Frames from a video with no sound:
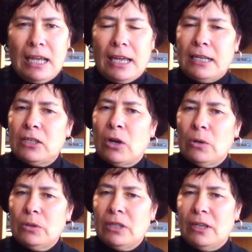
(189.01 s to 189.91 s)
and
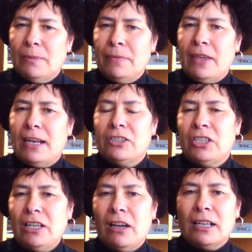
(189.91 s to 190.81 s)
told him that
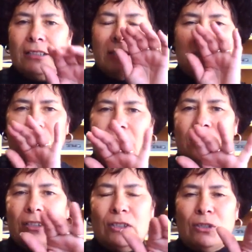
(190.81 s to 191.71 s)
she likes to see
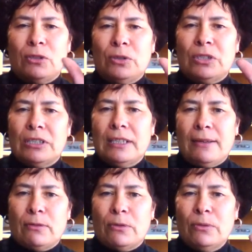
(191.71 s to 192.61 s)
things at a certain
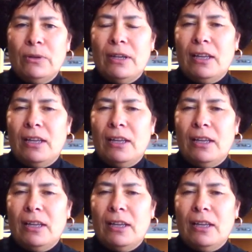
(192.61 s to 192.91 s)
level